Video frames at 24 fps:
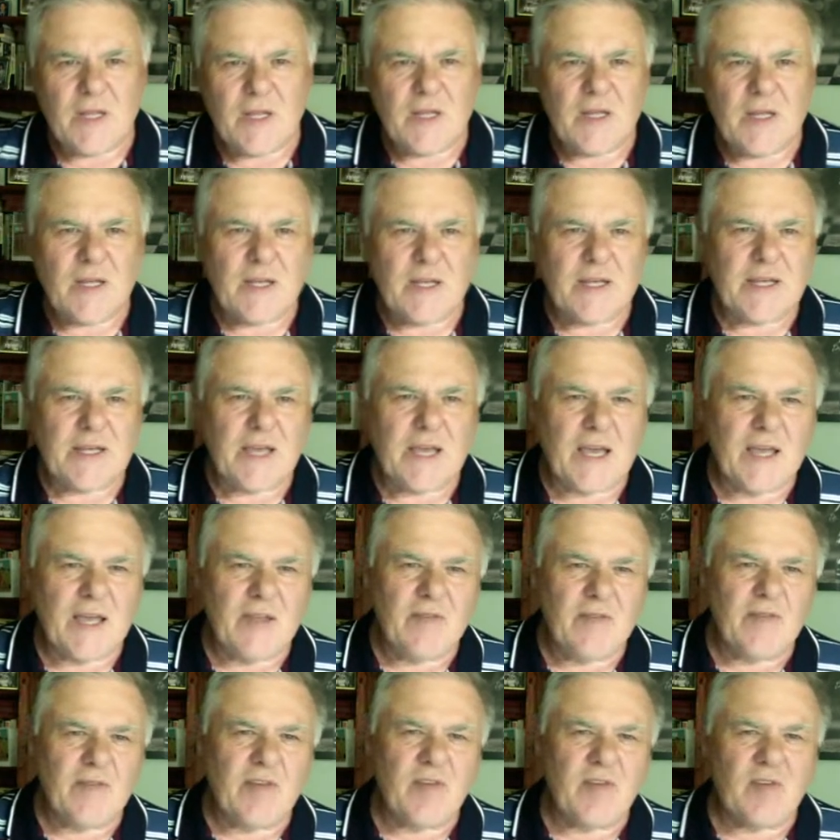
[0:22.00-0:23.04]
Okay,
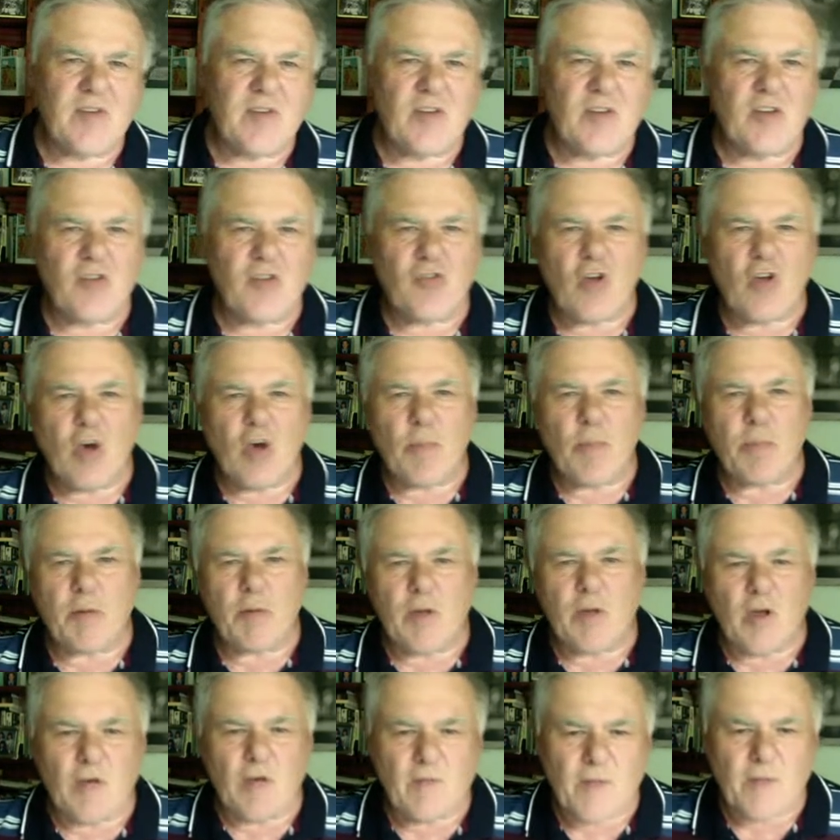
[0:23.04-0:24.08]
Veselin
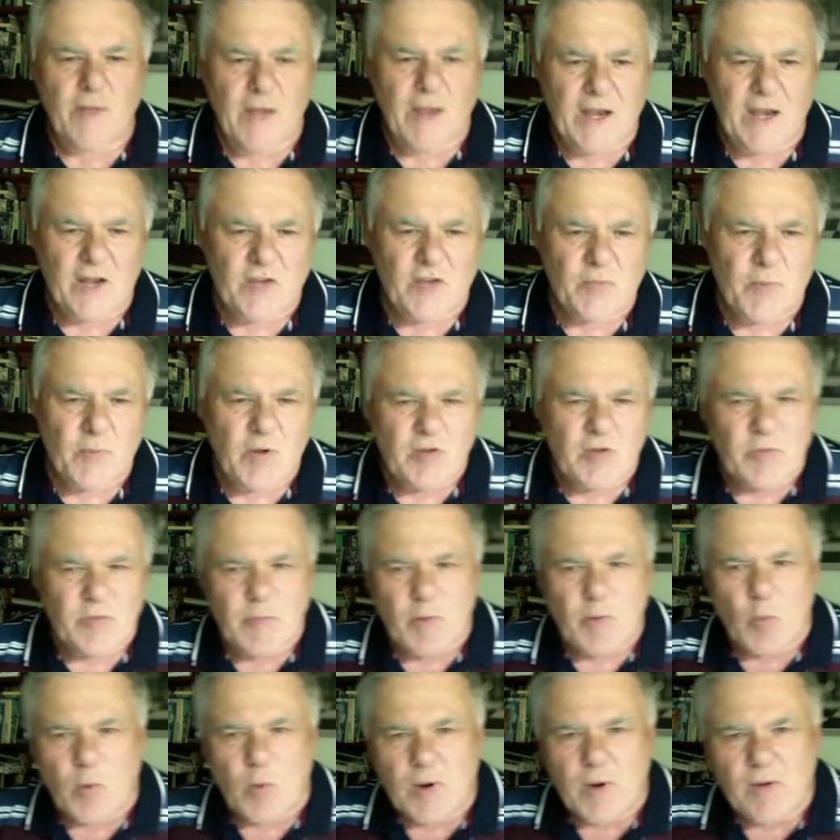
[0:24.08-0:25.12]
Topalov, and it's supposed to be
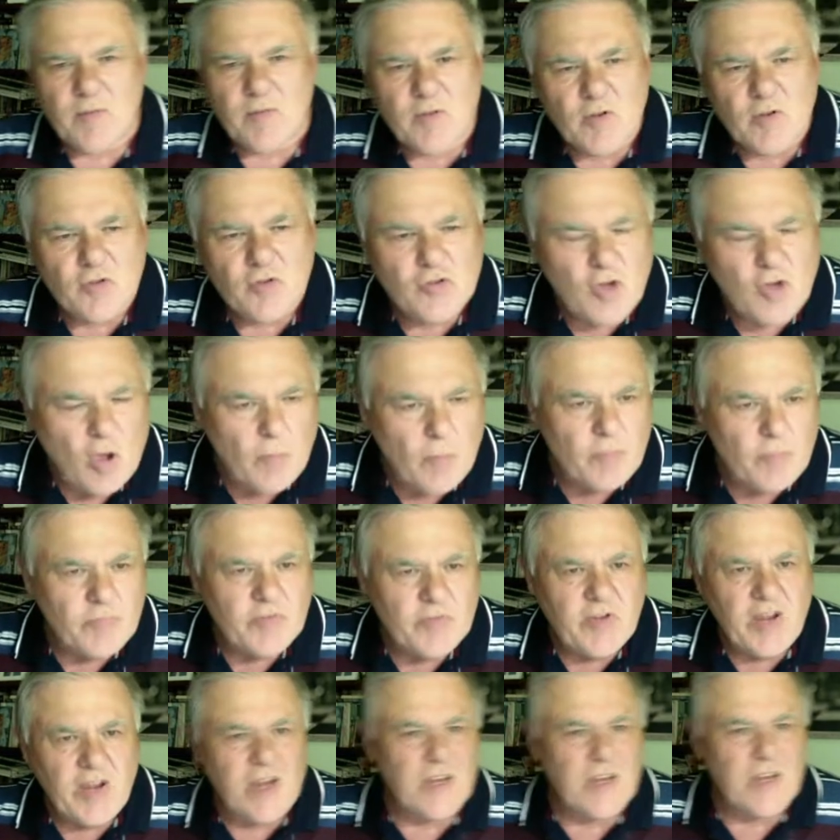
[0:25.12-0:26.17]
one of the top
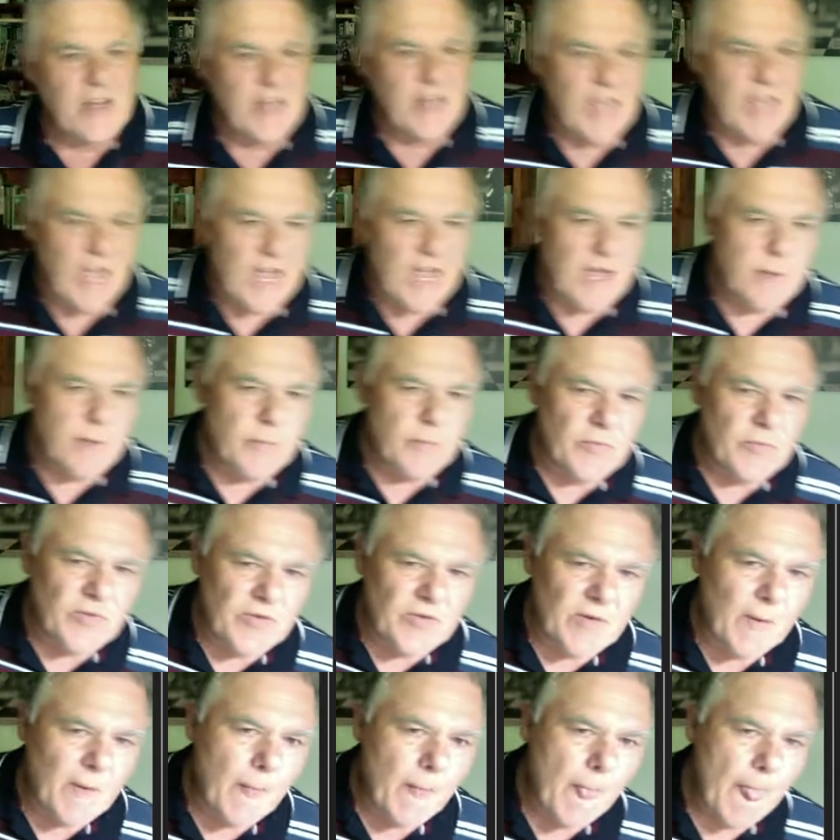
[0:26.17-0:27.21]
10 games
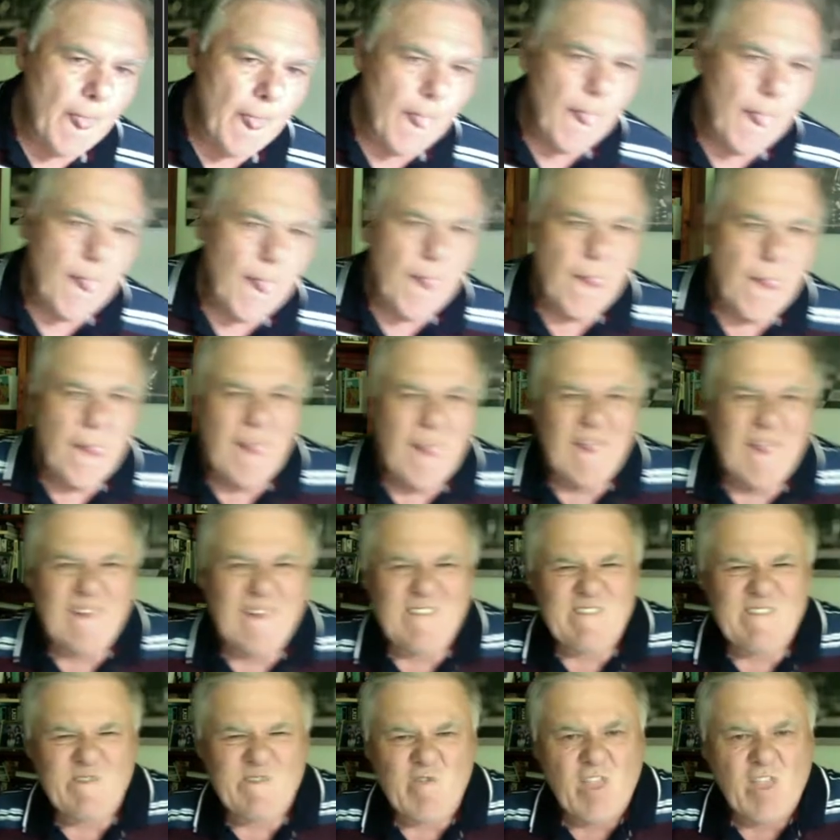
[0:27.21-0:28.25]

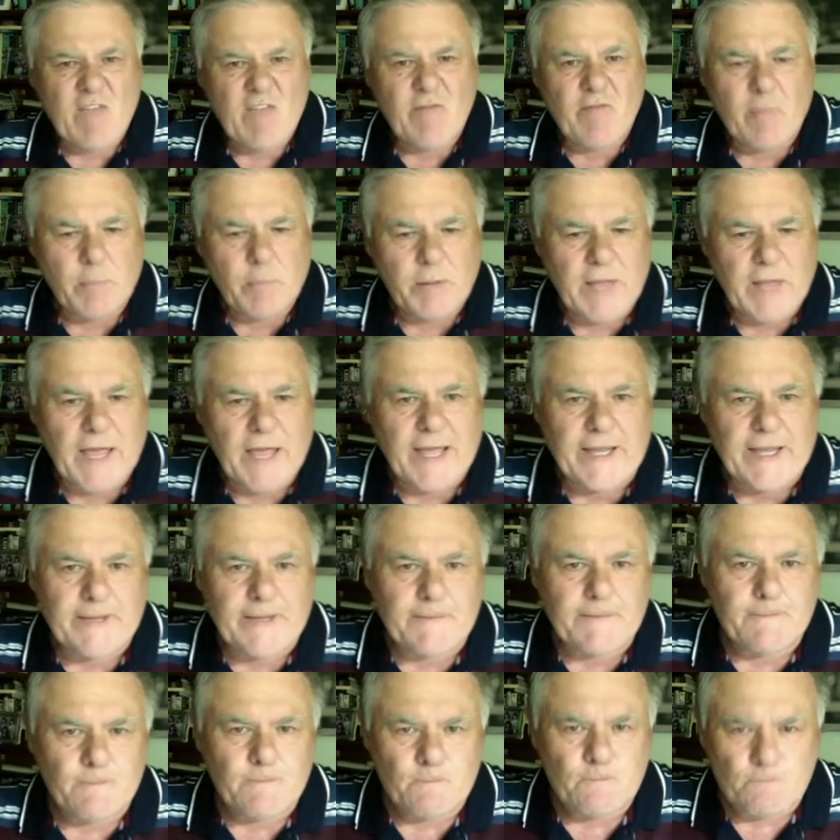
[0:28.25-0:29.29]
ever played.
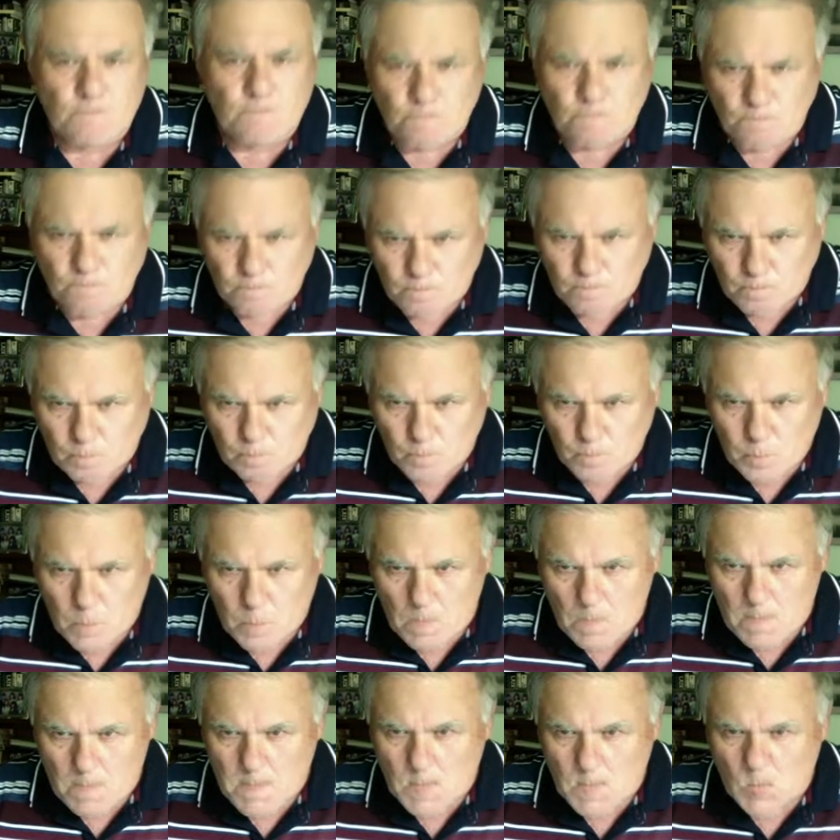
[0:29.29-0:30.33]

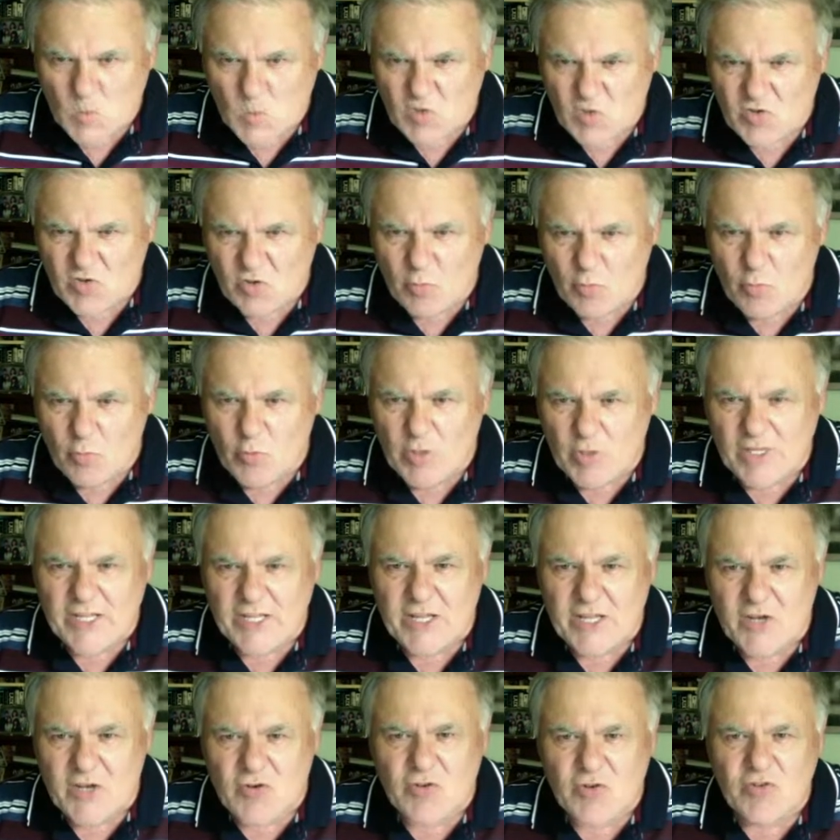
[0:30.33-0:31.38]
So I'm really
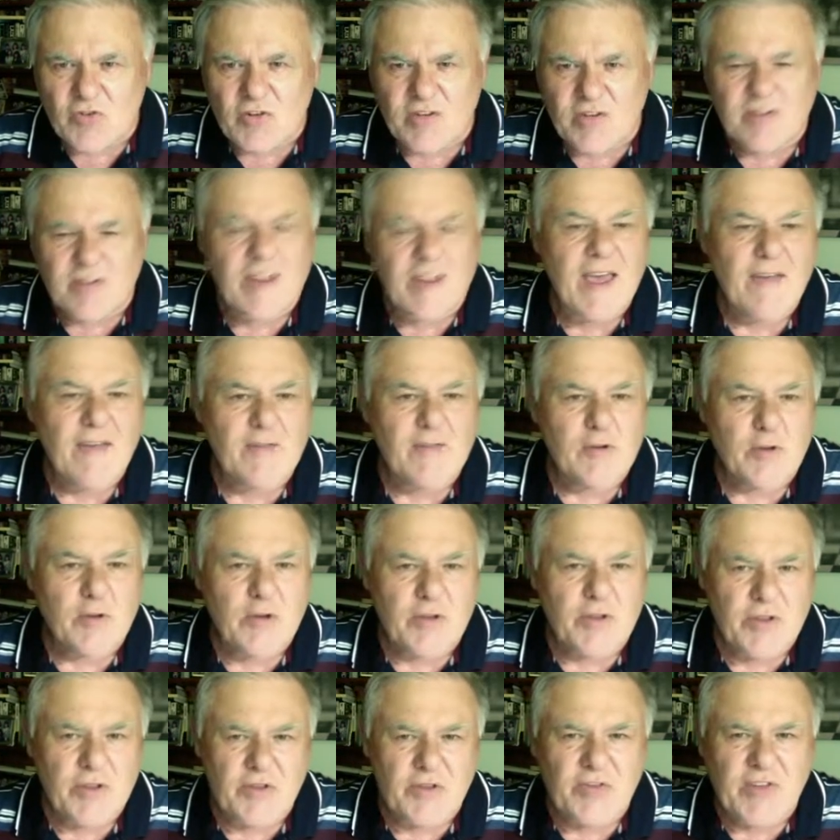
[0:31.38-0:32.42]
interested to have a look at
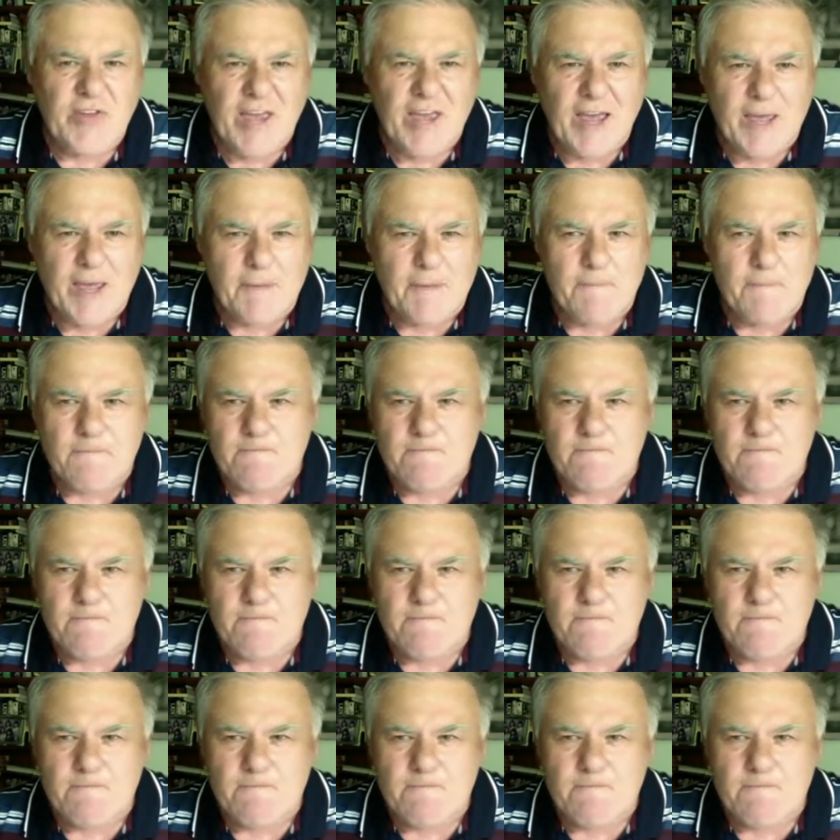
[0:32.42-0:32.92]
this game,